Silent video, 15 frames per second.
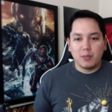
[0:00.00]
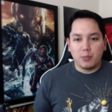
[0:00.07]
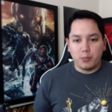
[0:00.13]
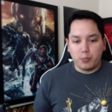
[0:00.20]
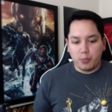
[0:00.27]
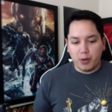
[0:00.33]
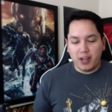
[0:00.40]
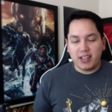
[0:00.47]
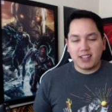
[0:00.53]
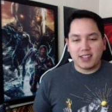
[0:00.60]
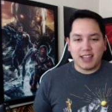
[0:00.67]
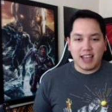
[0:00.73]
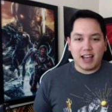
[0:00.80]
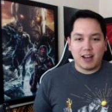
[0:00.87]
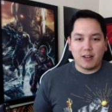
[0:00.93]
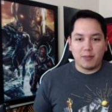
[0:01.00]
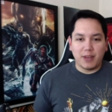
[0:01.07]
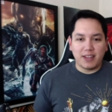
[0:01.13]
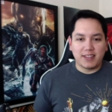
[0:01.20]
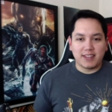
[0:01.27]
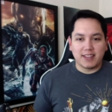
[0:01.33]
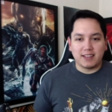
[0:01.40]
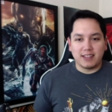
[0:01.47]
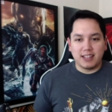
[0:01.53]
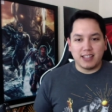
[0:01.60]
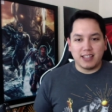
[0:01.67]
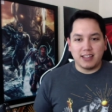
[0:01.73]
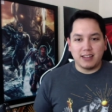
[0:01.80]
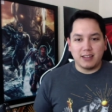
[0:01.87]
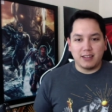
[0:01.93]
breaks down
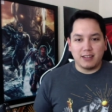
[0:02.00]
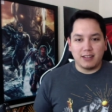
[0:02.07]
basically